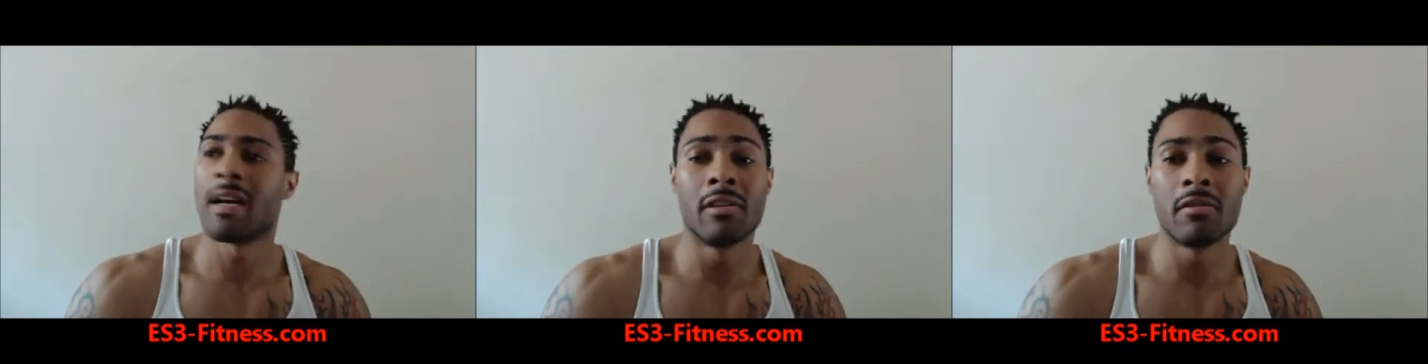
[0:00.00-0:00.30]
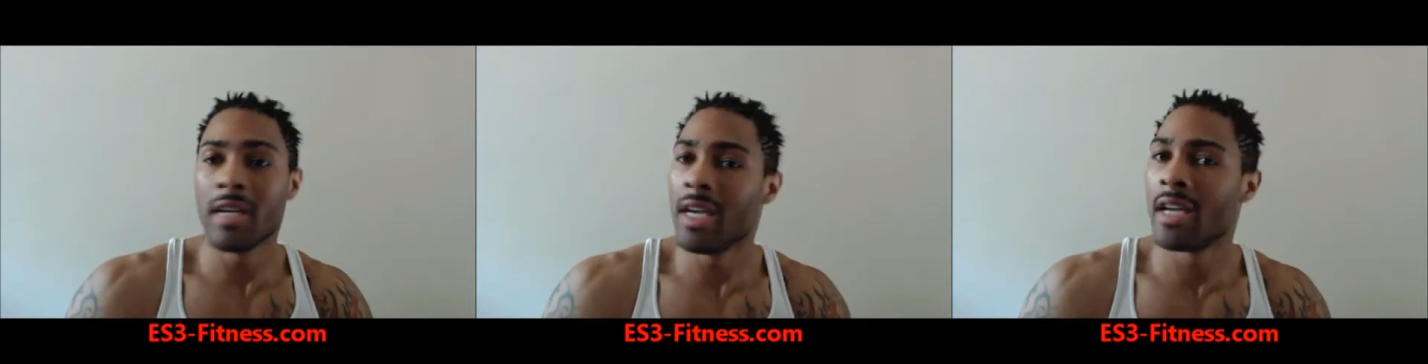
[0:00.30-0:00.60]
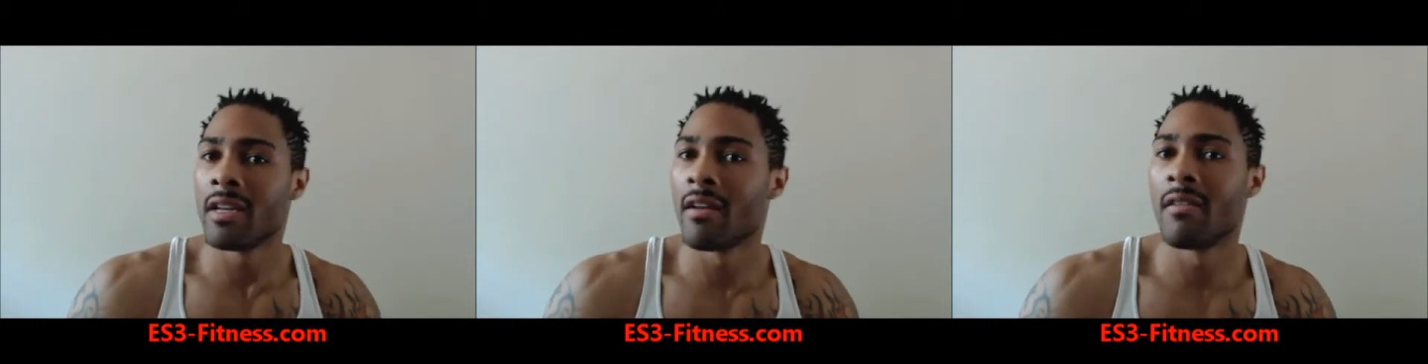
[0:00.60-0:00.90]
like a little
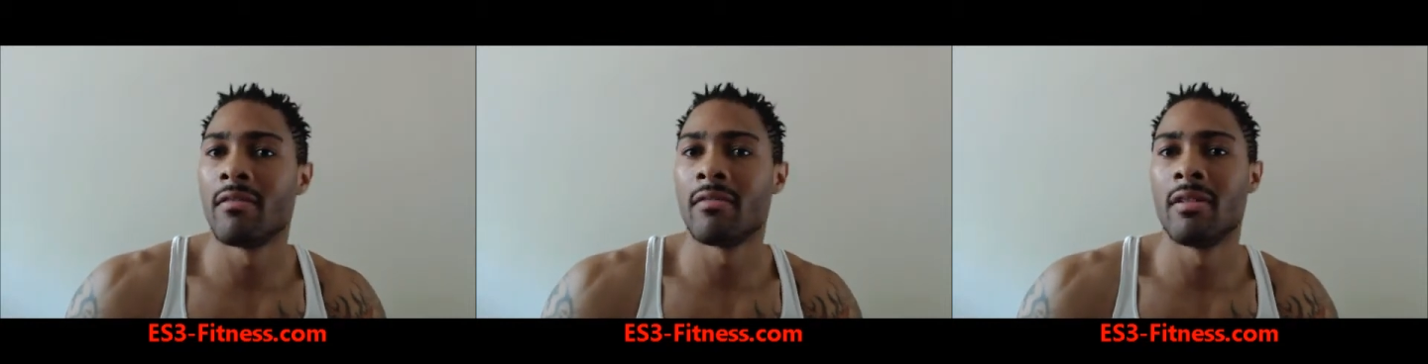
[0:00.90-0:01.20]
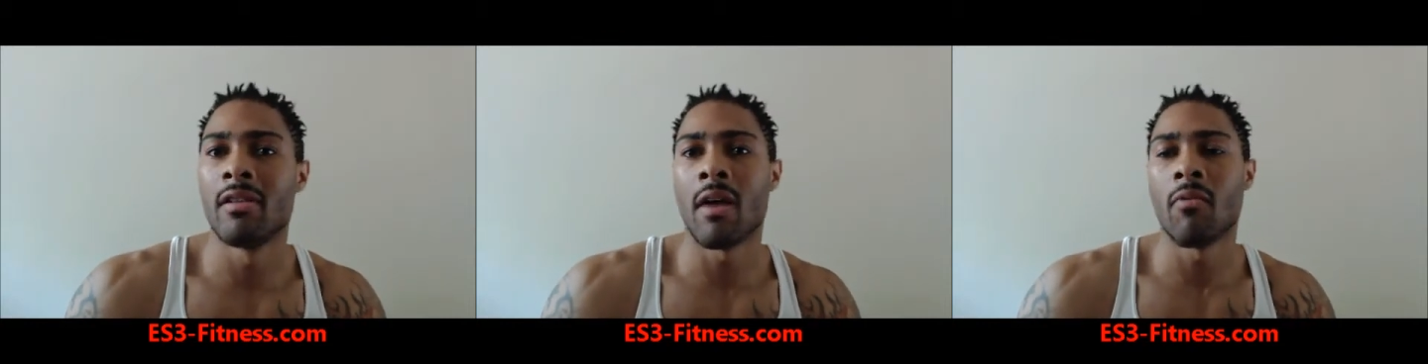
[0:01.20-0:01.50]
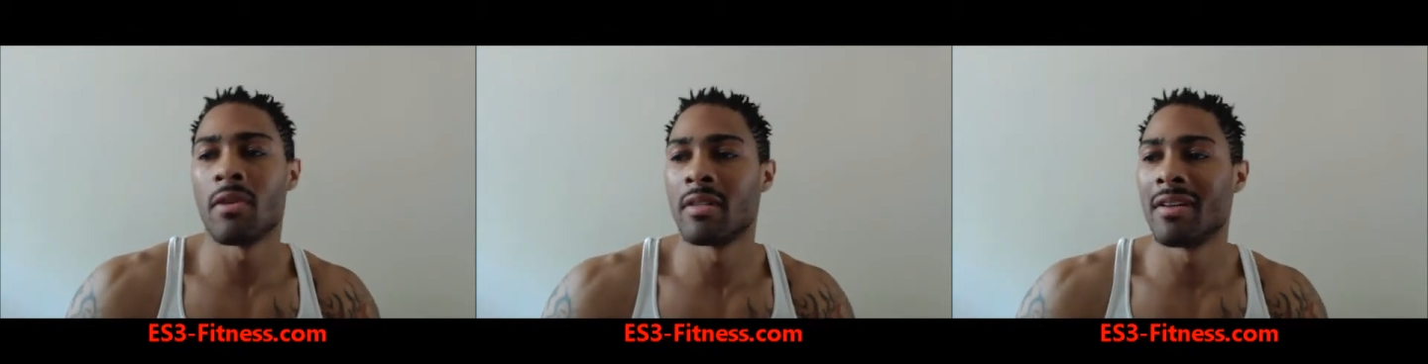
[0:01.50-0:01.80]
kid though, you know, I
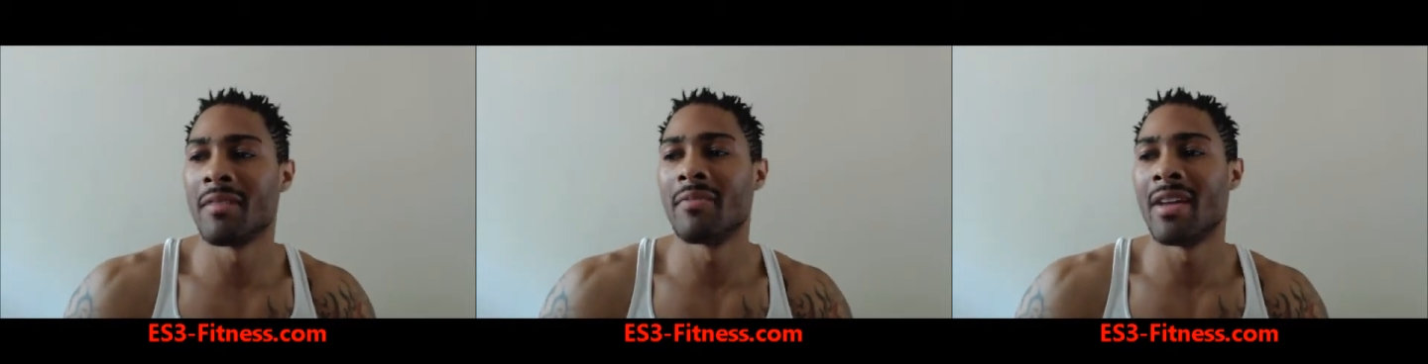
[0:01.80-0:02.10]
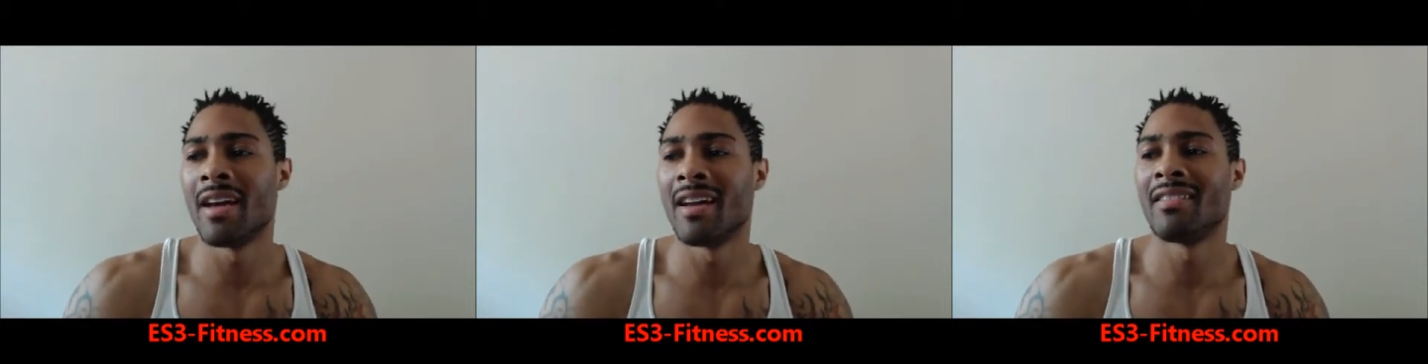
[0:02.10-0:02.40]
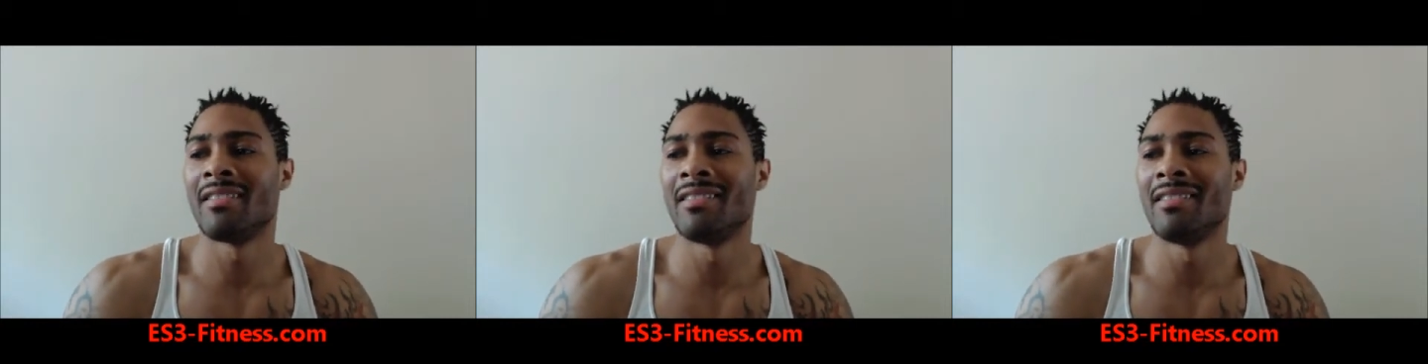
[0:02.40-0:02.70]
want something
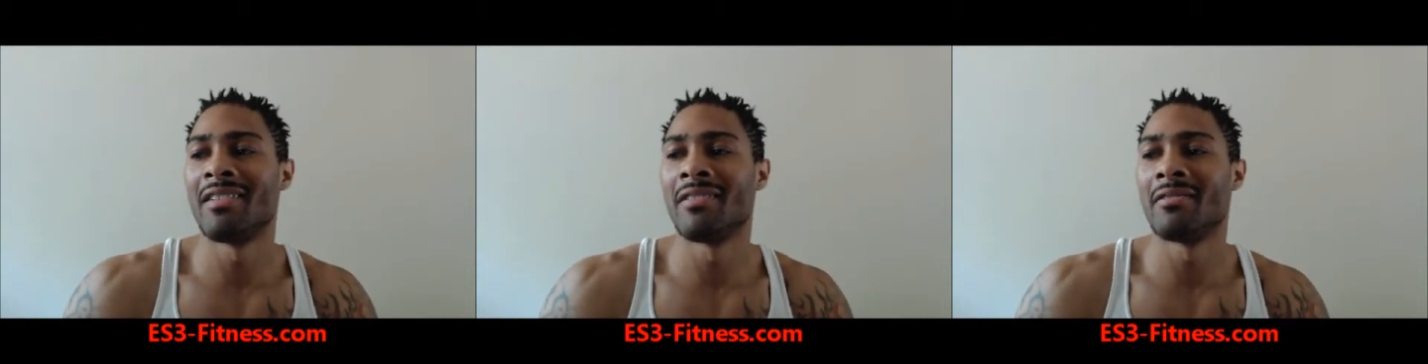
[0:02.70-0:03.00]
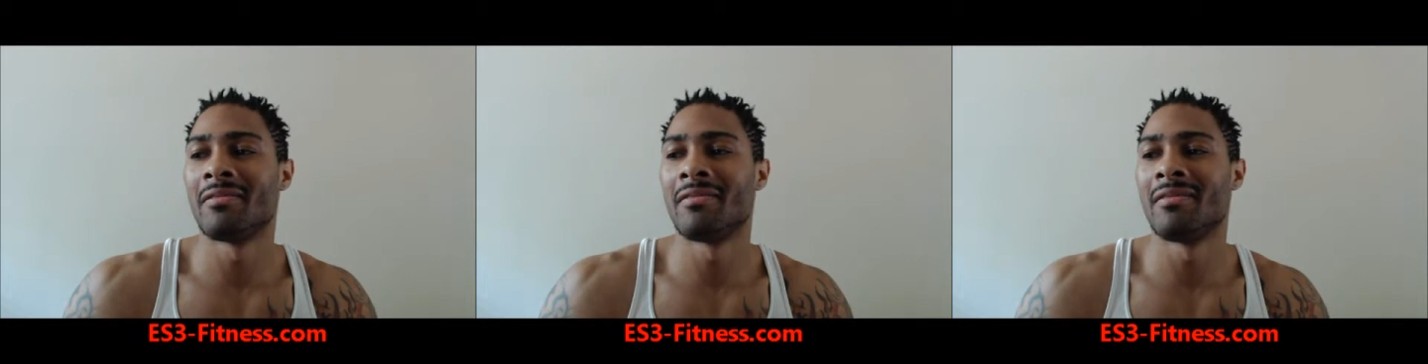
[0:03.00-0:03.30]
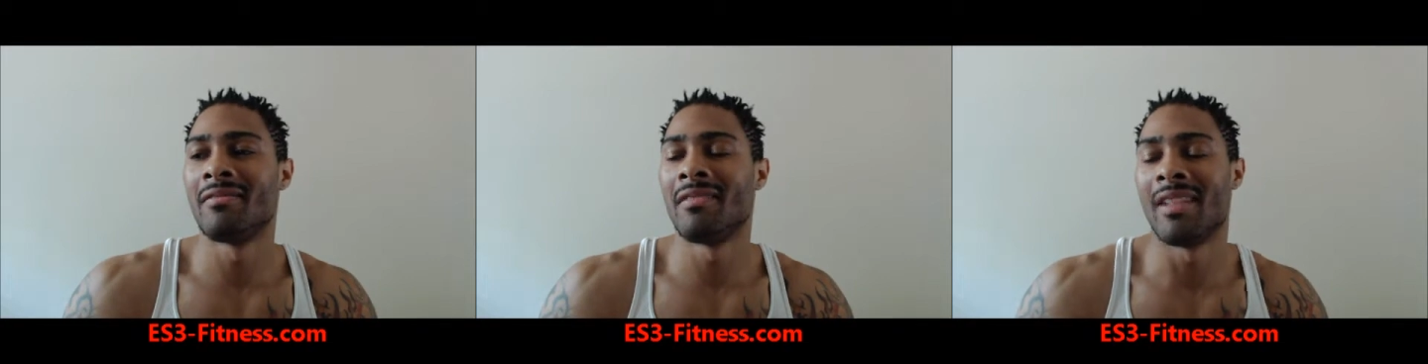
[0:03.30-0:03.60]
that, you know,
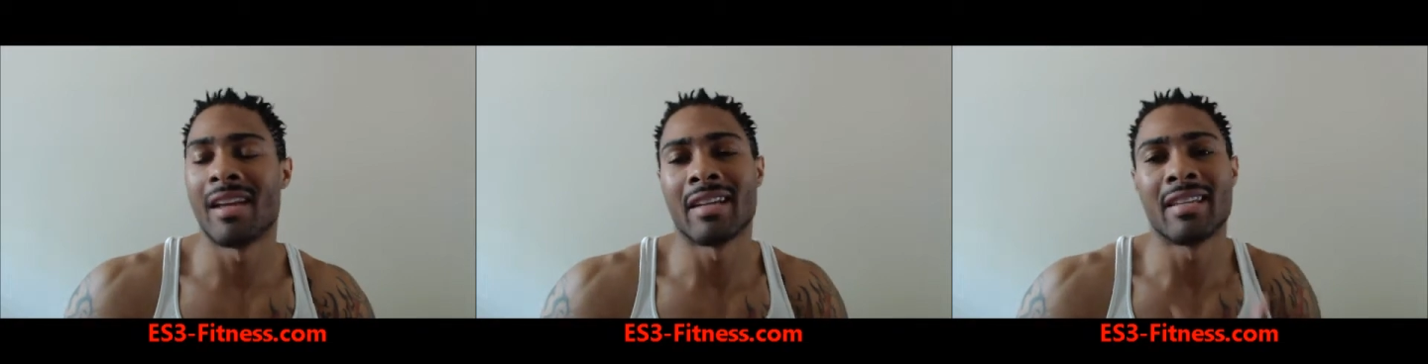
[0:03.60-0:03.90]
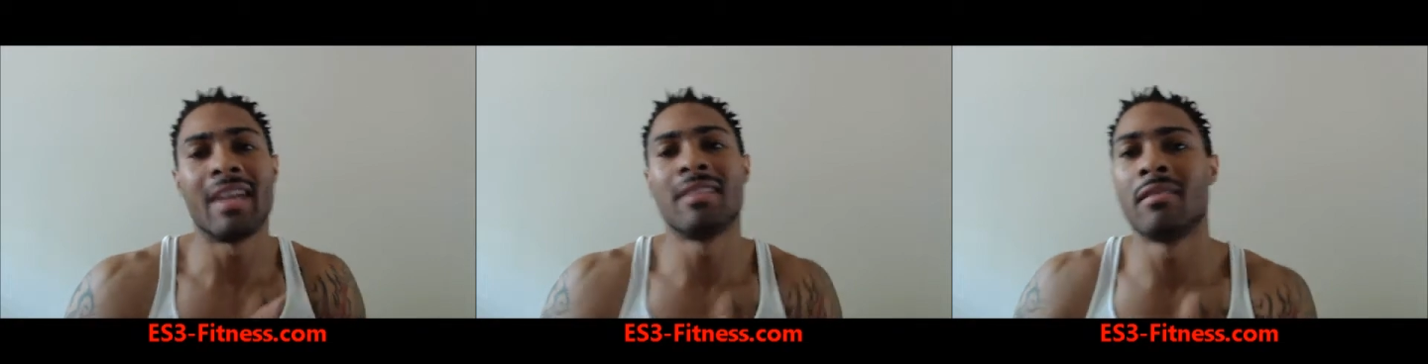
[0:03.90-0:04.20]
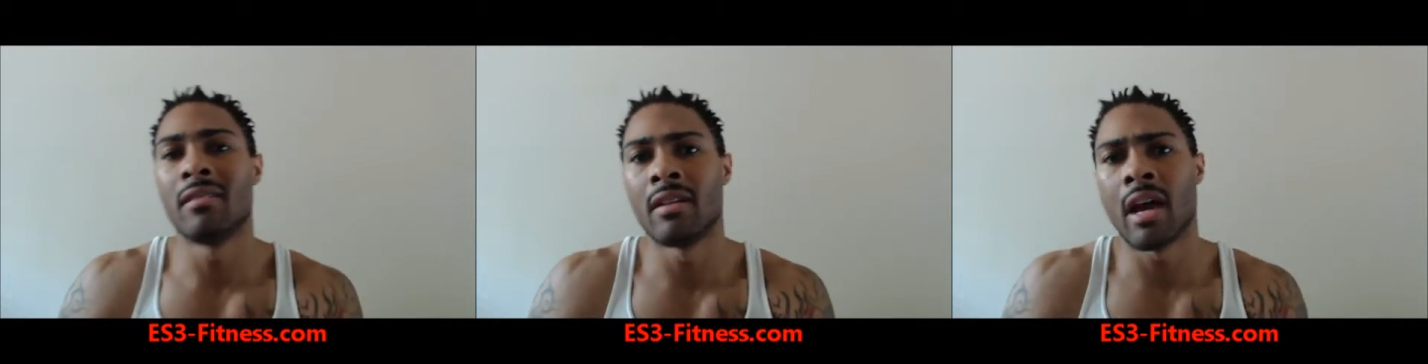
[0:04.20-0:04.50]
like
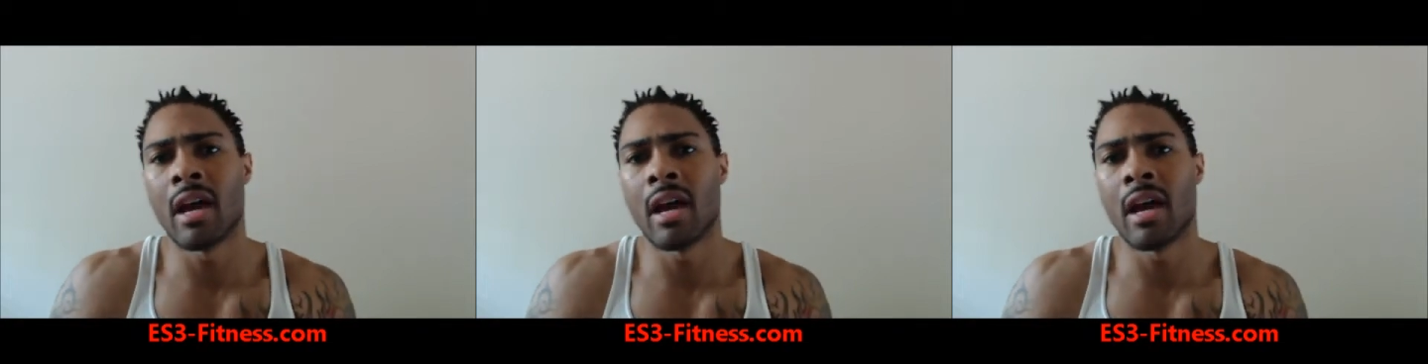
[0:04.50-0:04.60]
tastes good.